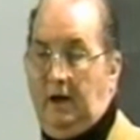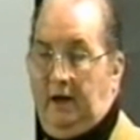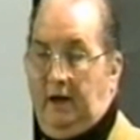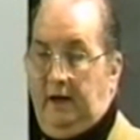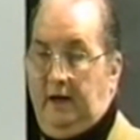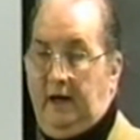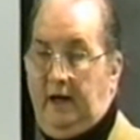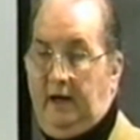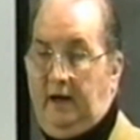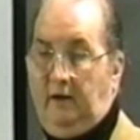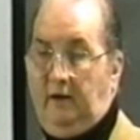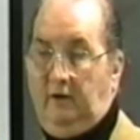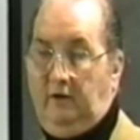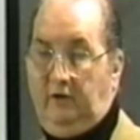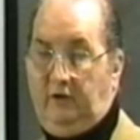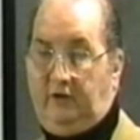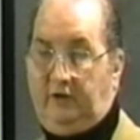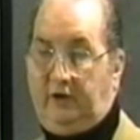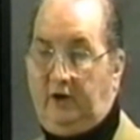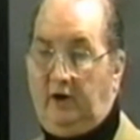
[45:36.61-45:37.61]
And I
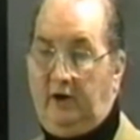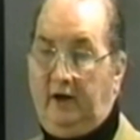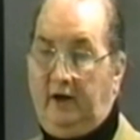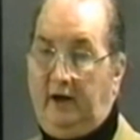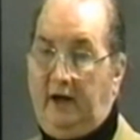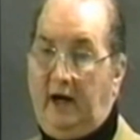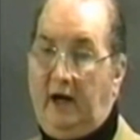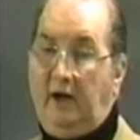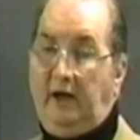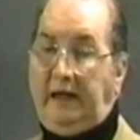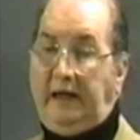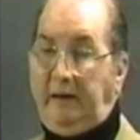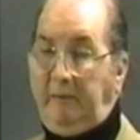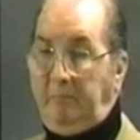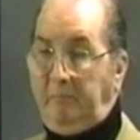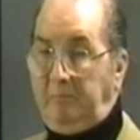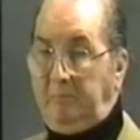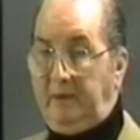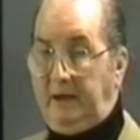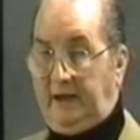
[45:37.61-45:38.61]
started out
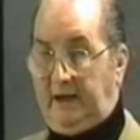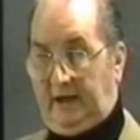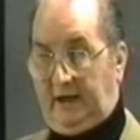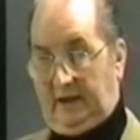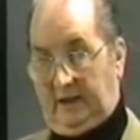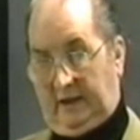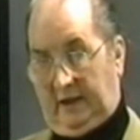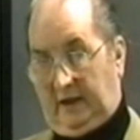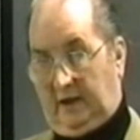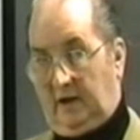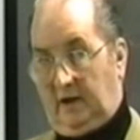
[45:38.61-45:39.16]
immediately